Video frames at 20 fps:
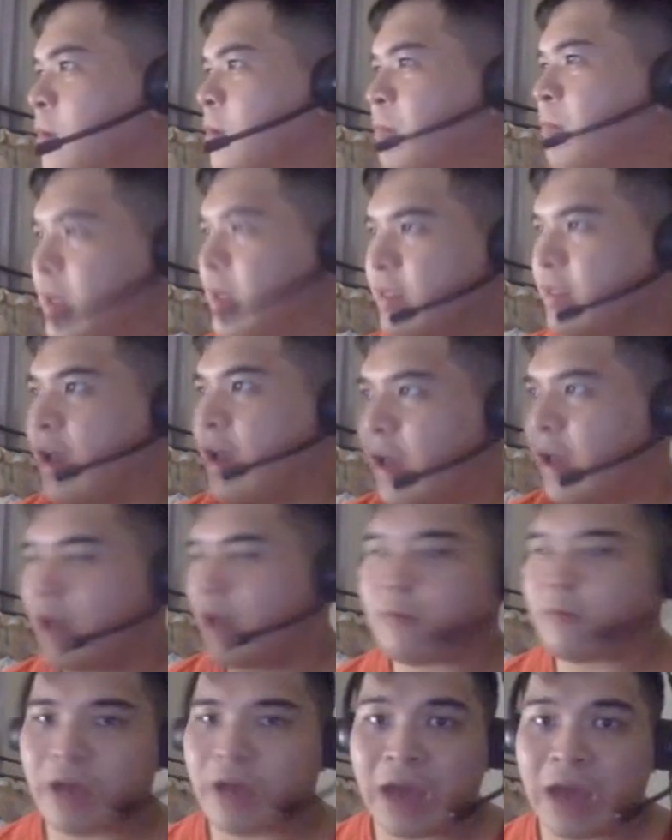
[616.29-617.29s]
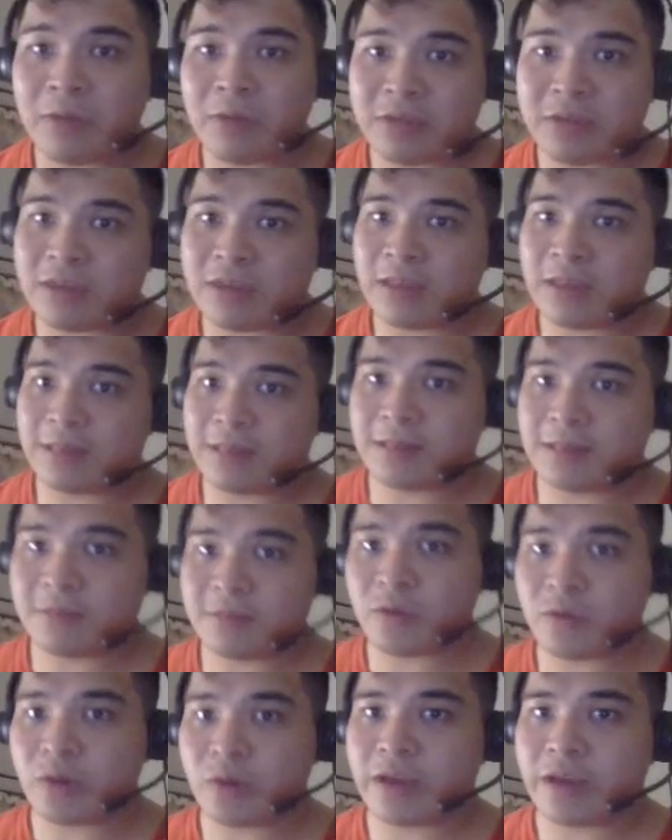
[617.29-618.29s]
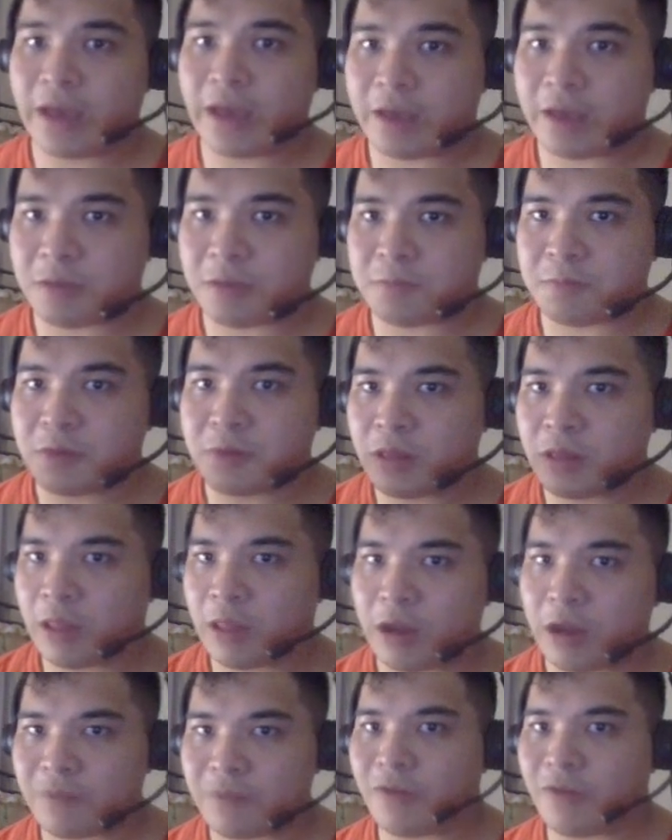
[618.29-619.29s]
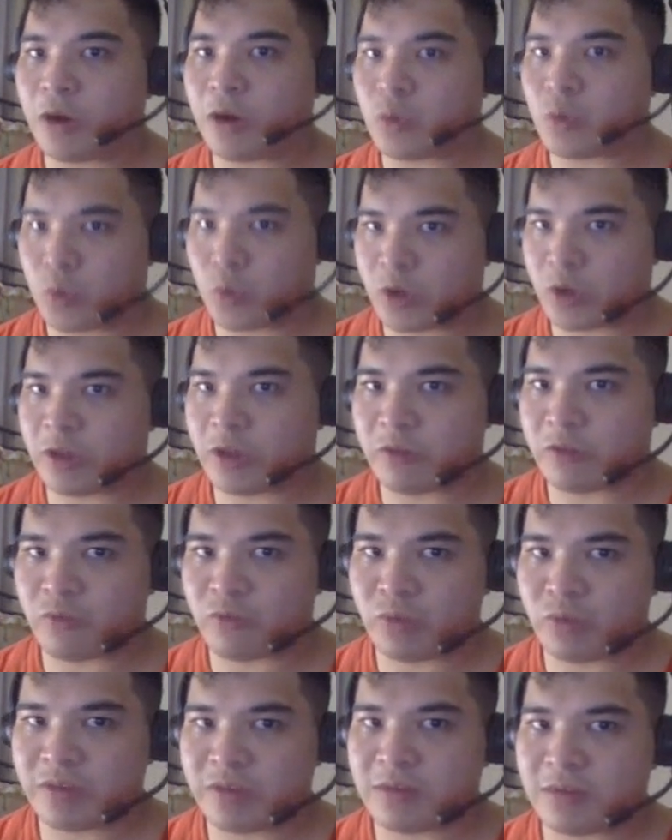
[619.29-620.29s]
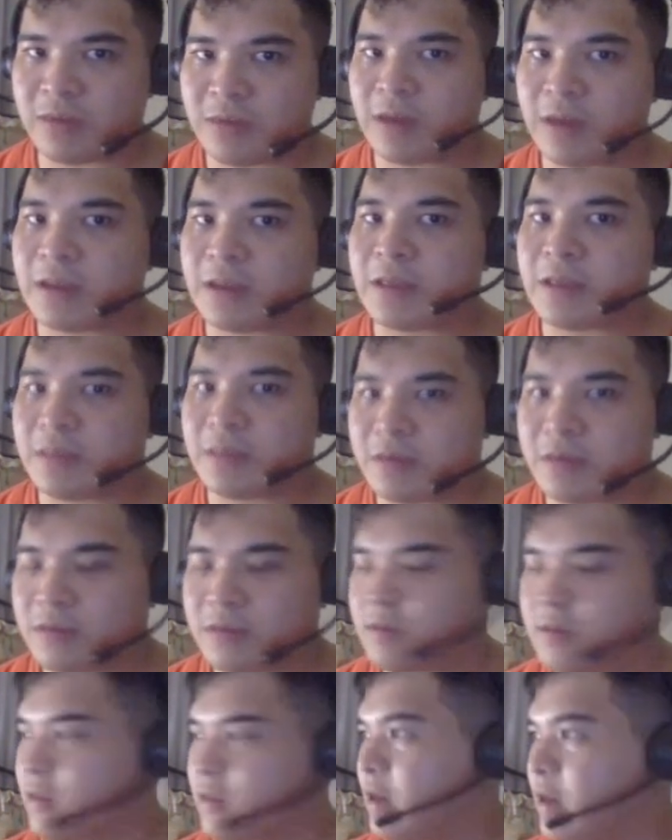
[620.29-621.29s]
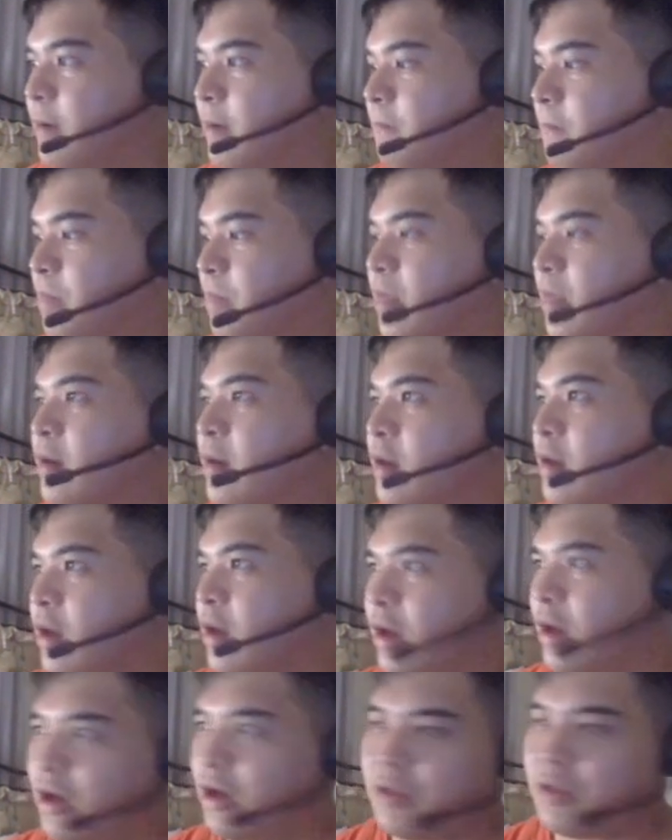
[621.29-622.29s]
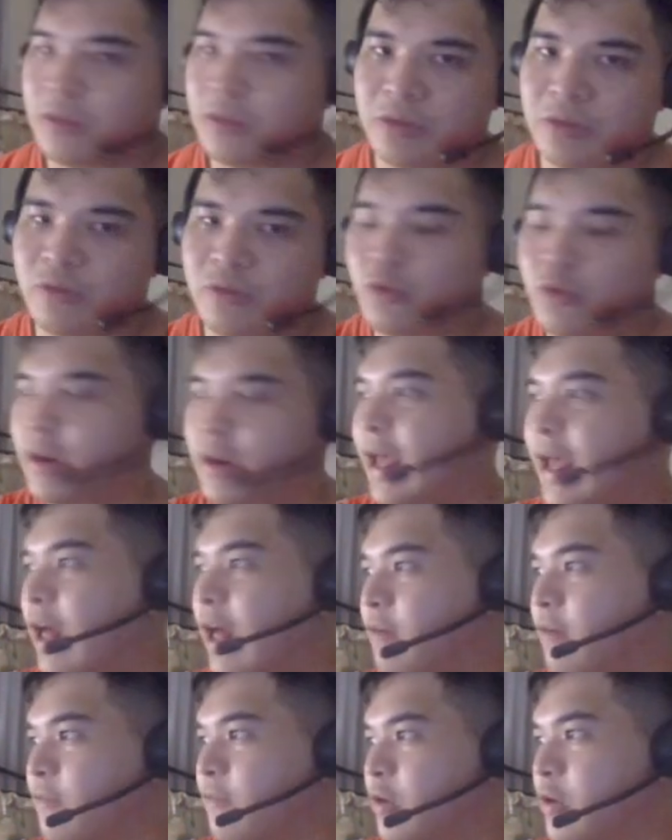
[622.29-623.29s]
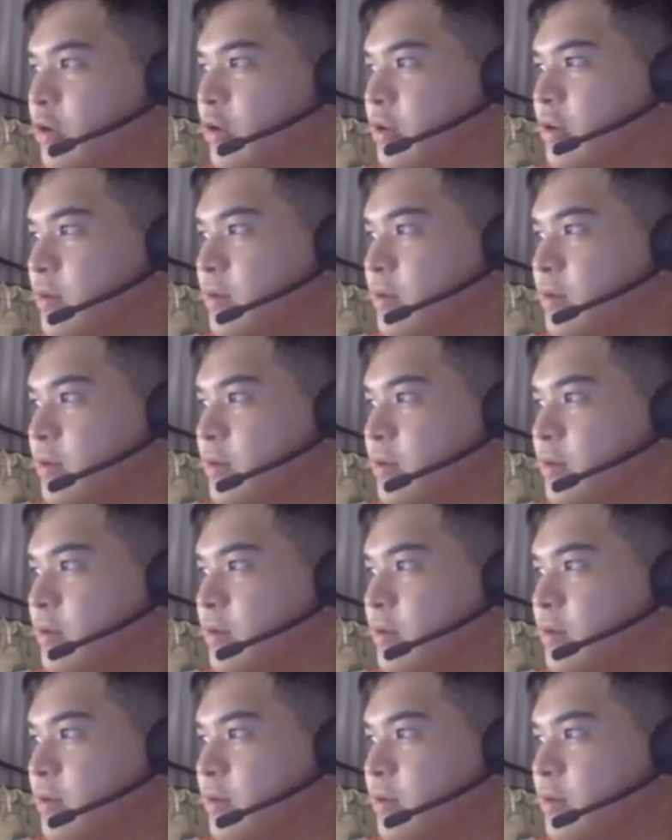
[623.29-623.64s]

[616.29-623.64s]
But I, I would say Toyota has put a lot of hard work into redesigning this um, uh, this Toyota Alphard.